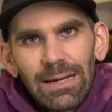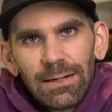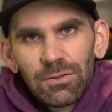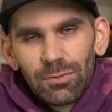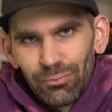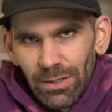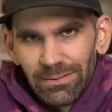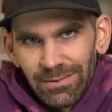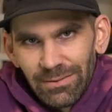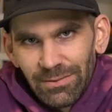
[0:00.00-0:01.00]

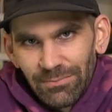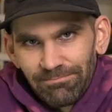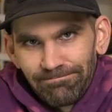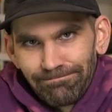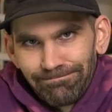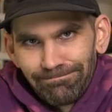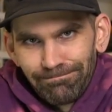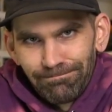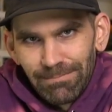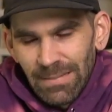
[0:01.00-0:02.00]
Enterprises.
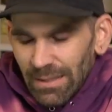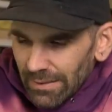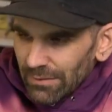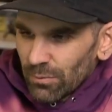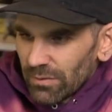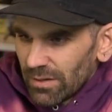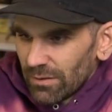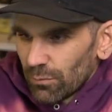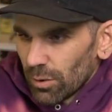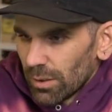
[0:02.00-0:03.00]
That's what it
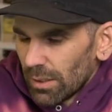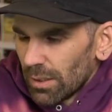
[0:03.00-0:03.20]
stands for.